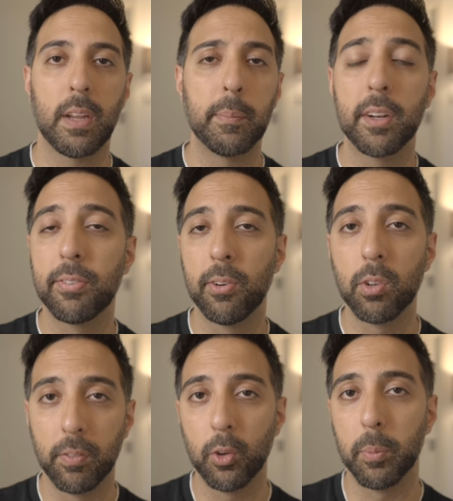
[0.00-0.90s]
I made a full
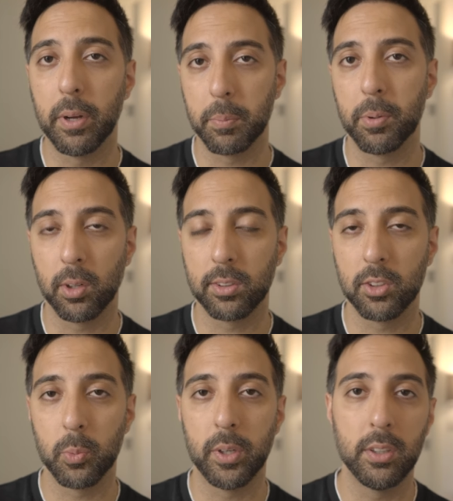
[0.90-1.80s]
review about the product
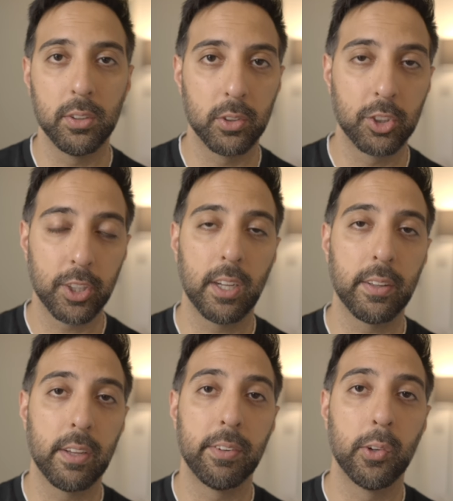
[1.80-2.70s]
as well. You can check out
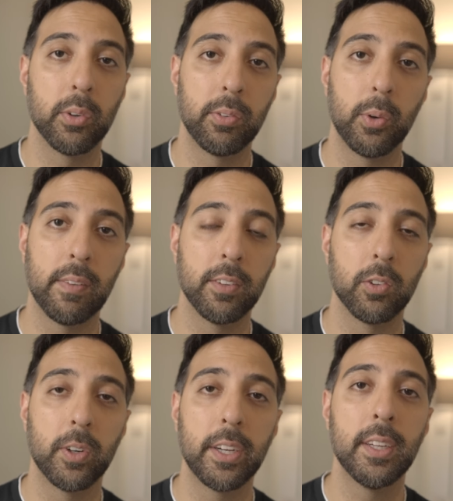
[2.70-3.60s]
that video if you haven't
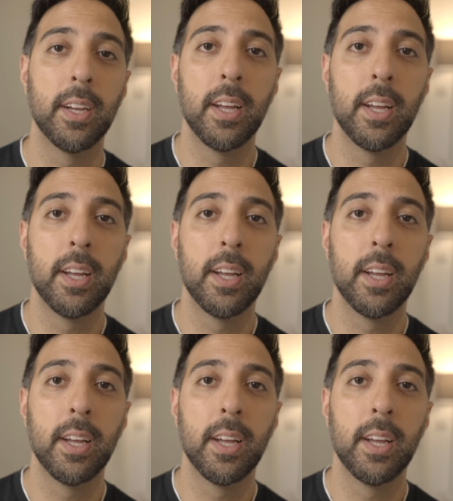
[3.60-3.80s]
already.